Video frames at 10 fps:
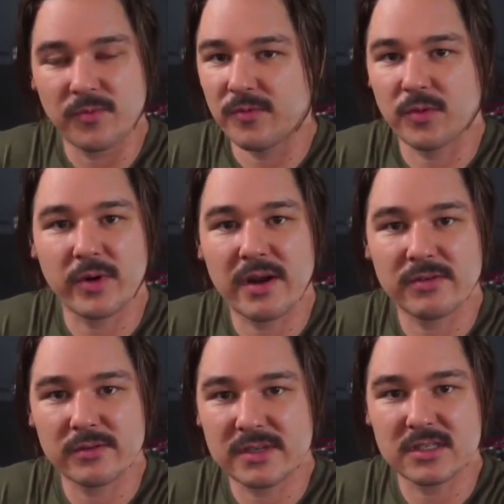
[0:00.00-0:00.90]
for whatever
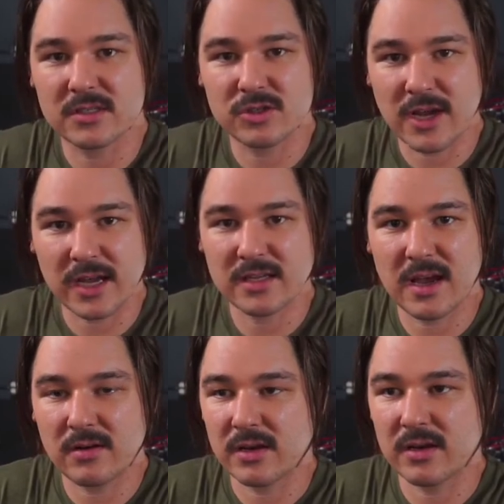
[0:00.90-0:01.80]
reason track
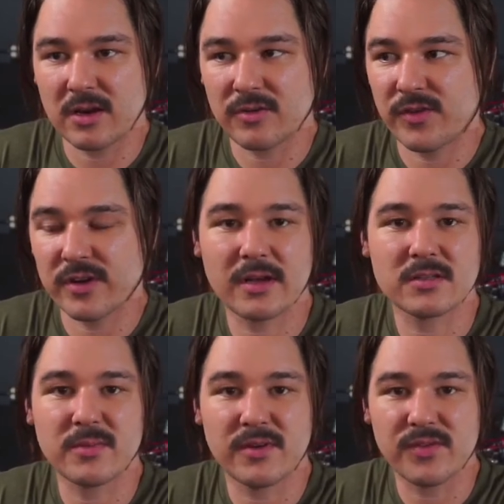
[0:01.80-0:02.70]
down and figure out some
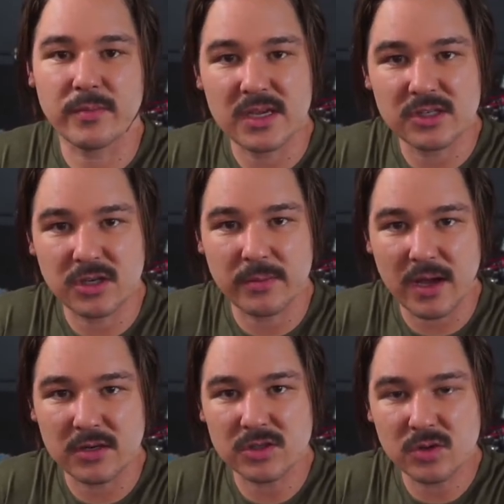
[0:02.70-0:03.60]
information about a
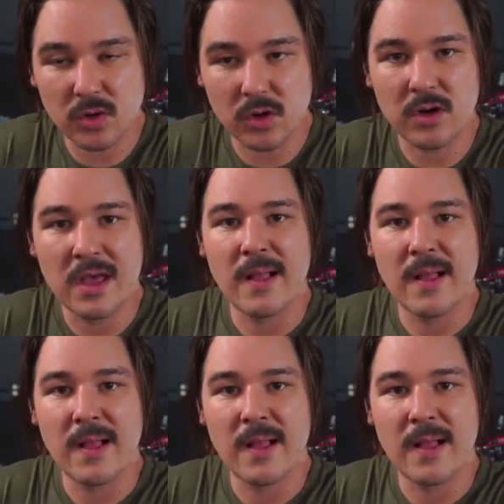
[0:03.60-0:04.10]
school,